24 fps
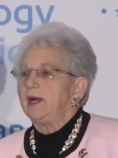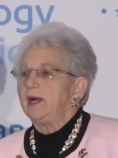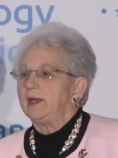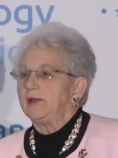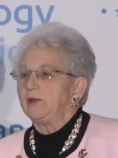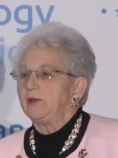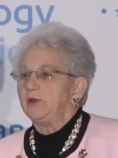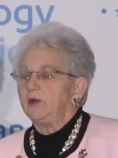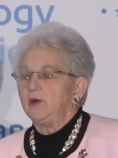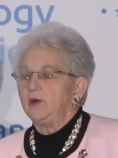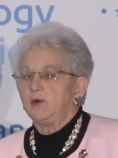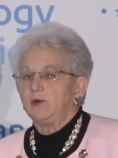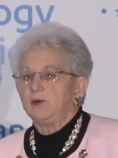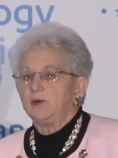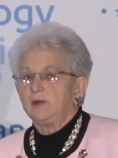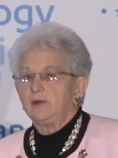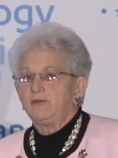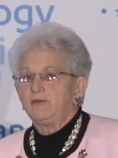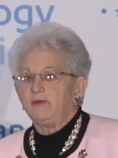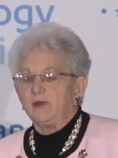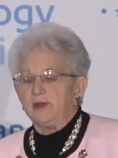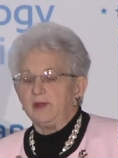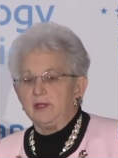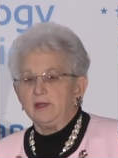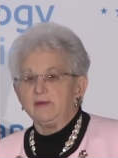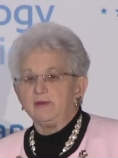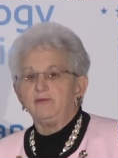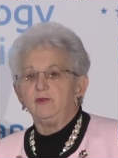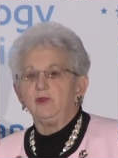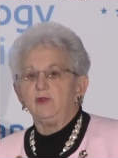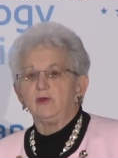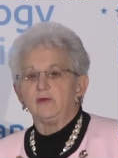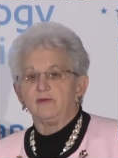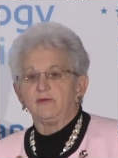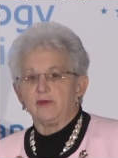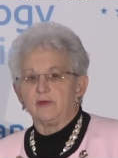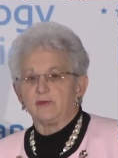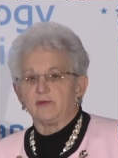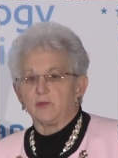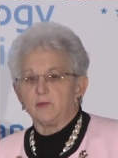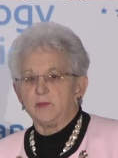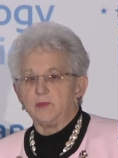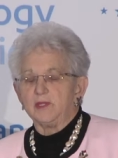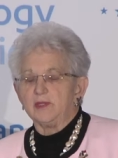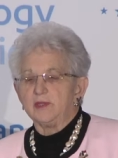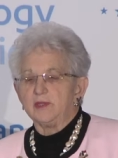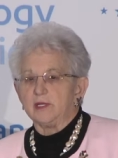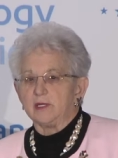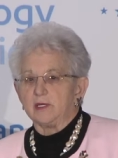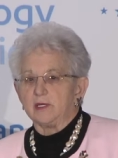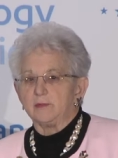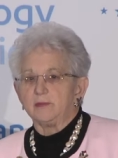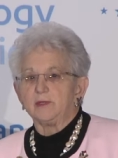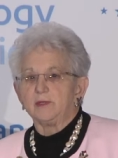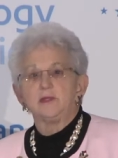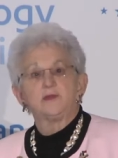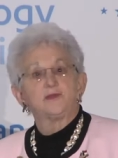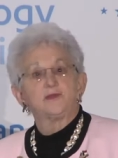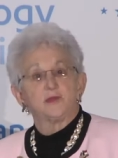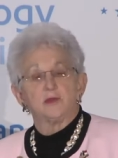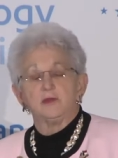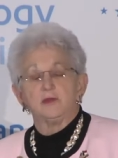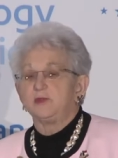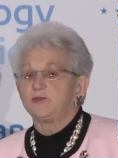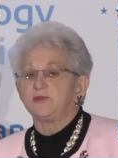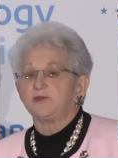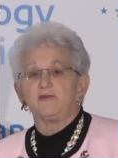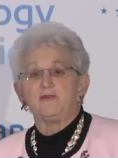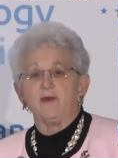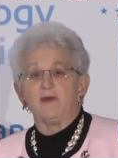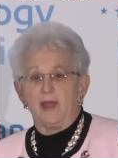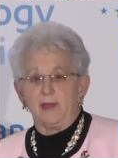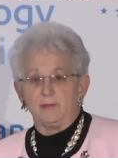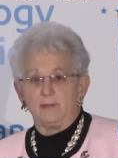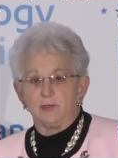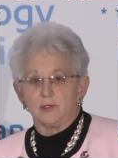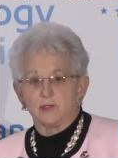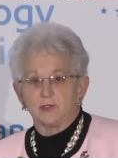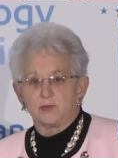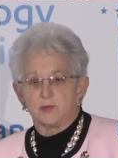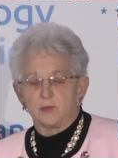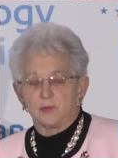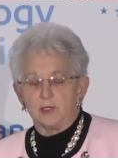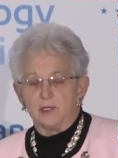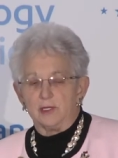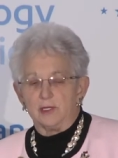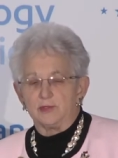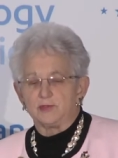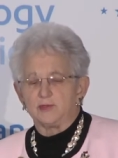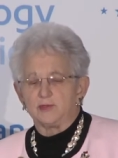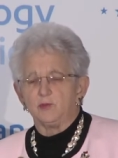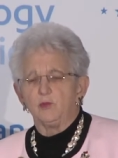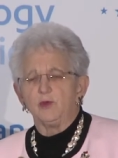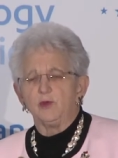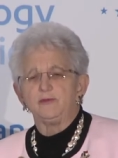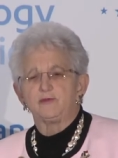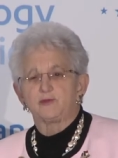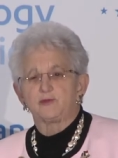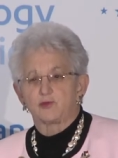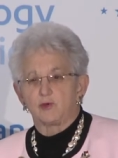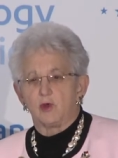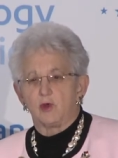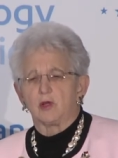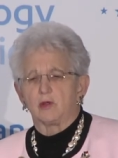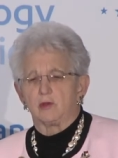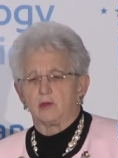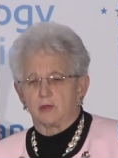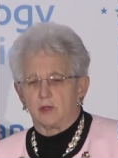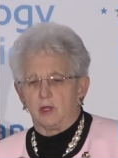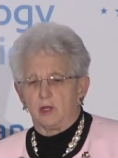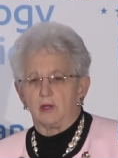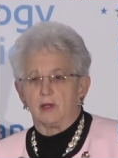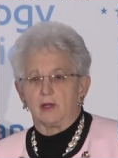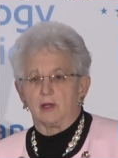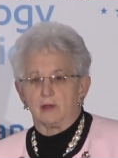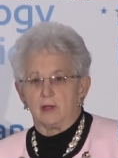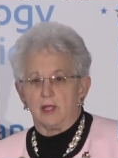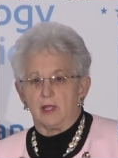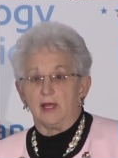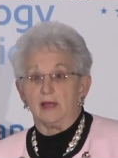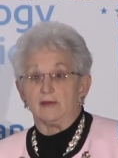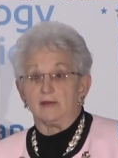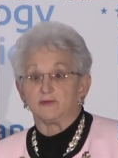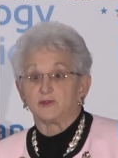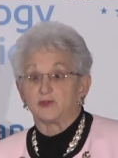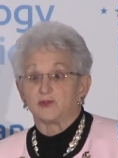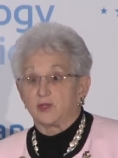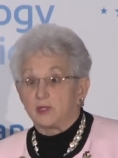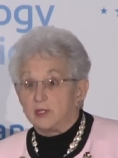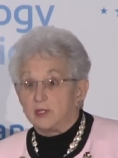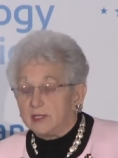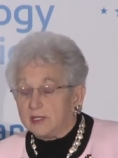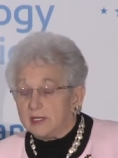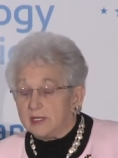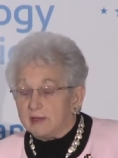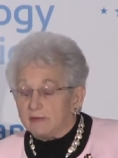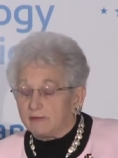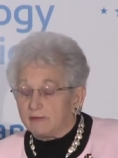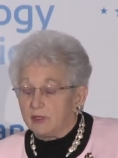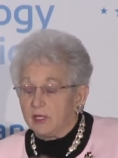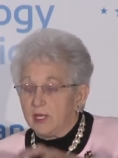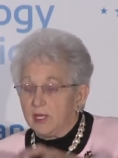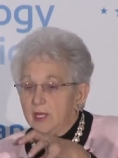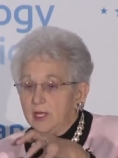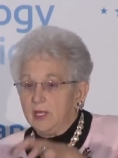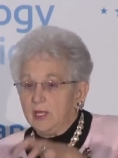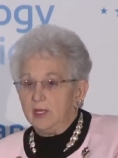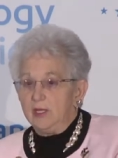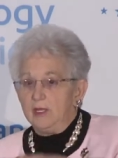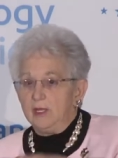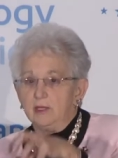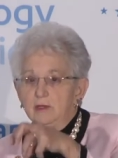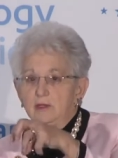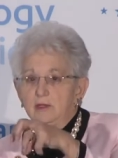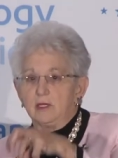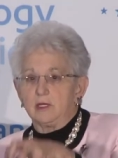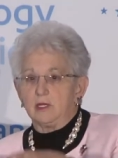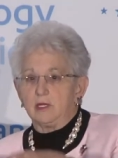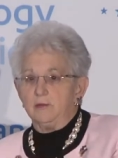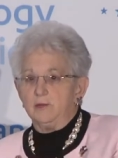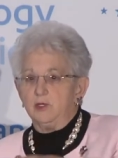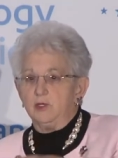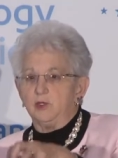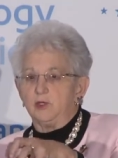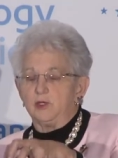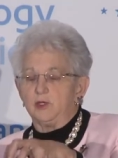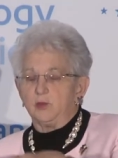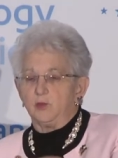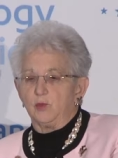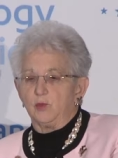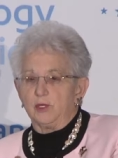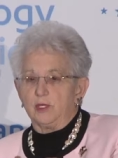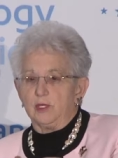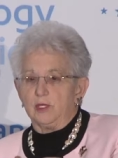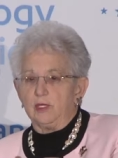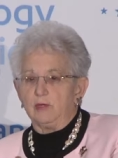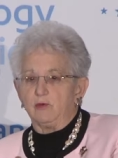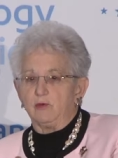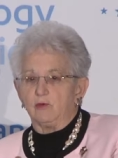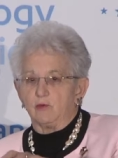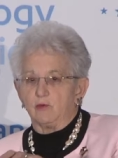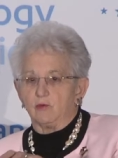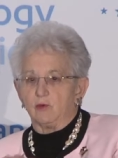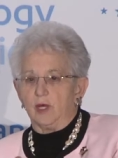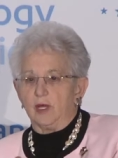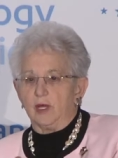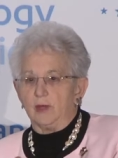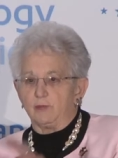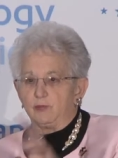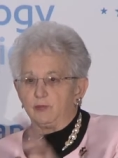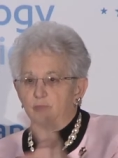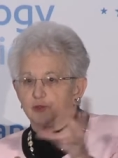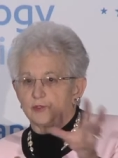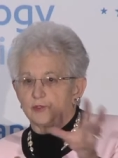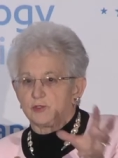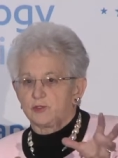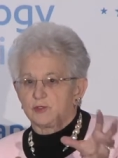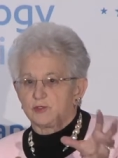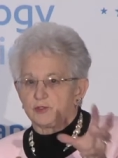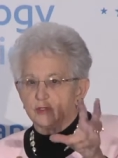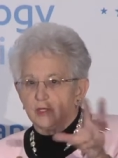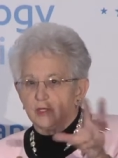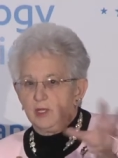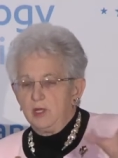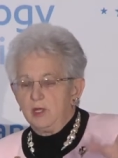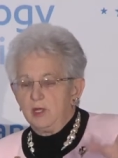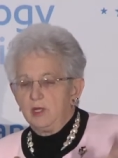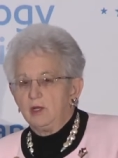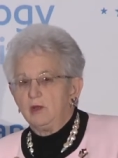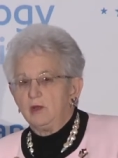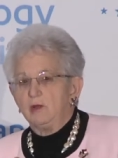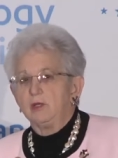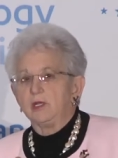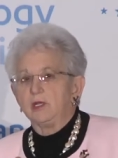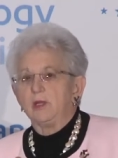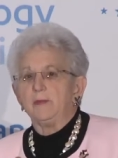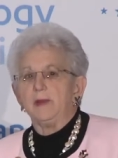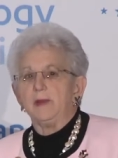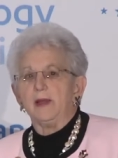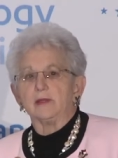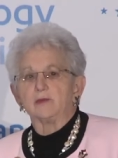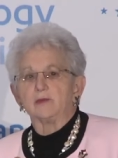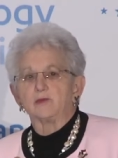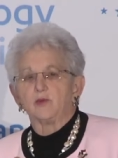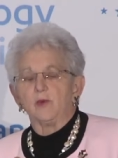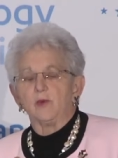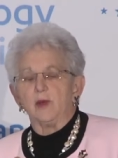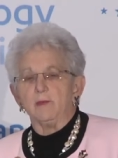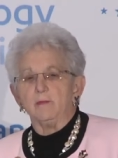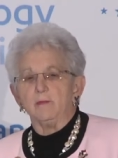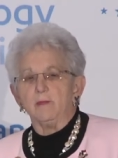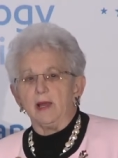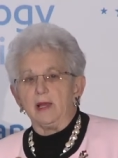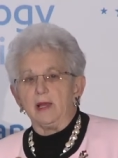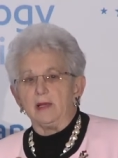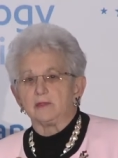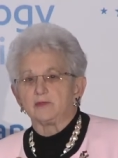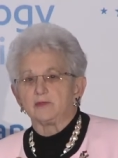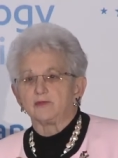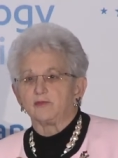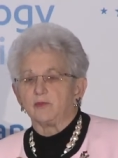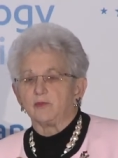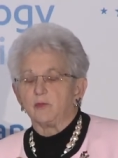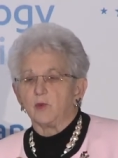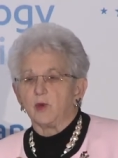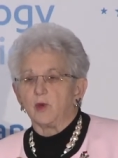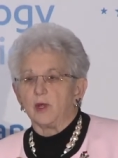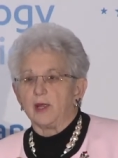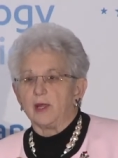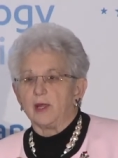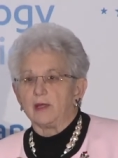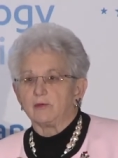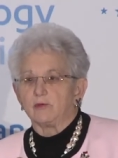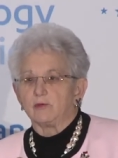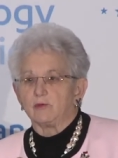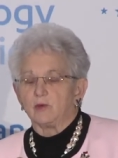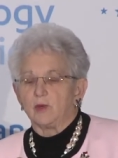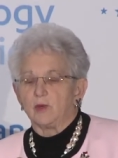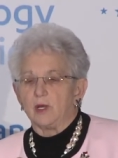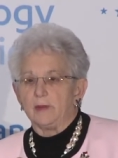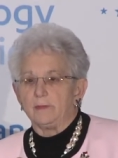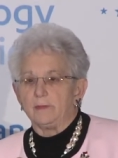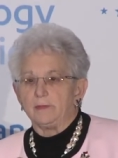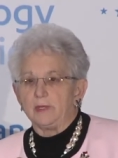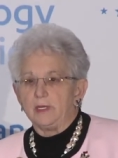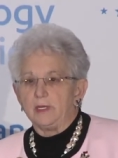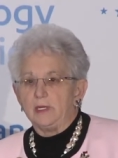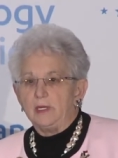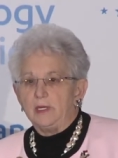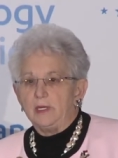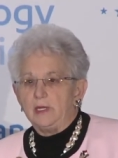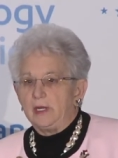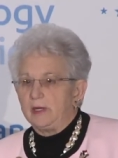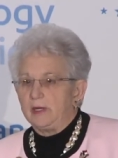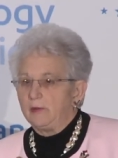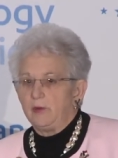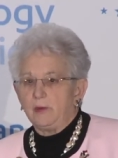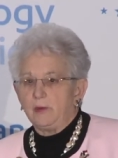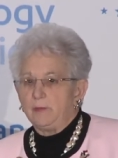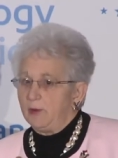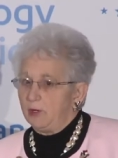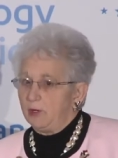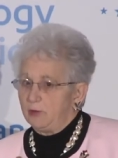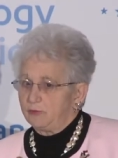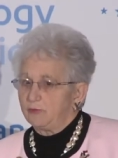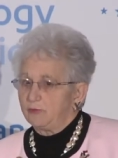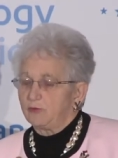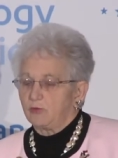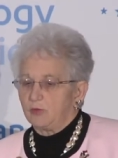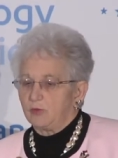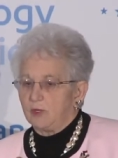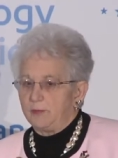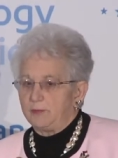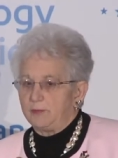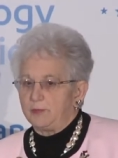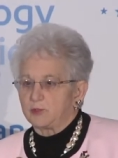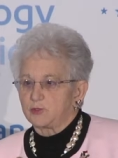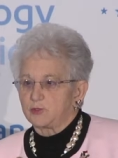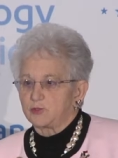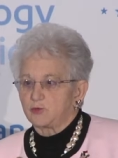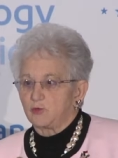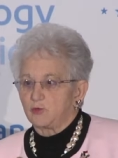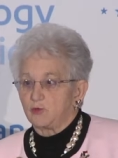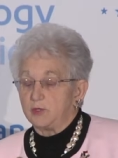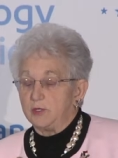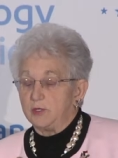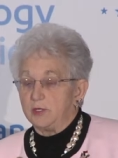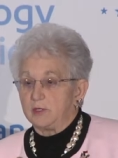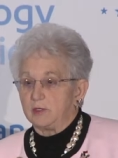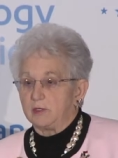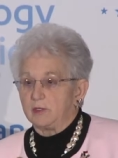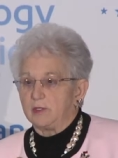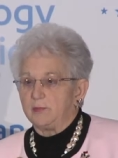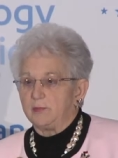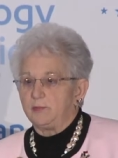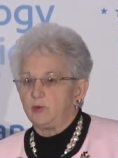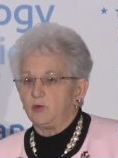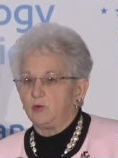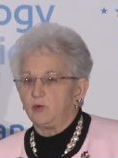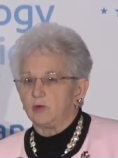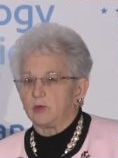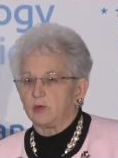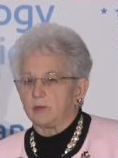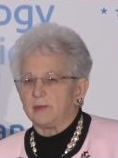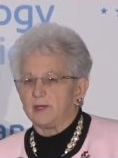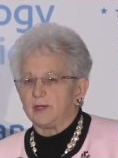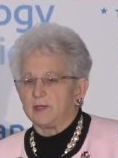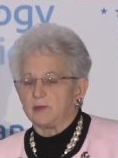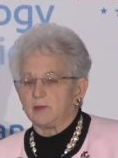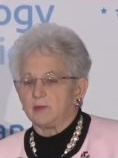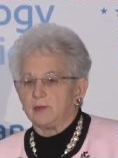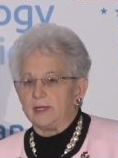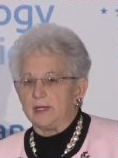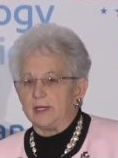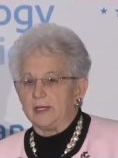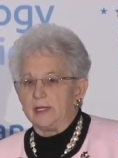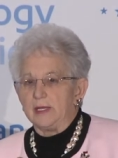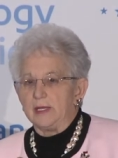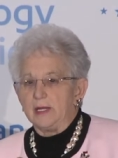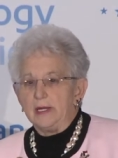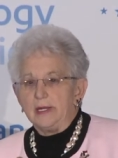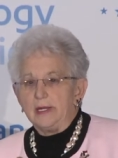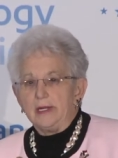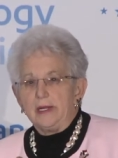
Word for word: I don't know if any of you have ever been there, but it's a, it's a fabulous place. And we've struggled all our lives to live in the community where he grew up, which is only about 12 miles from where I grew up. And we both grew up extraordinarily poor, by the way.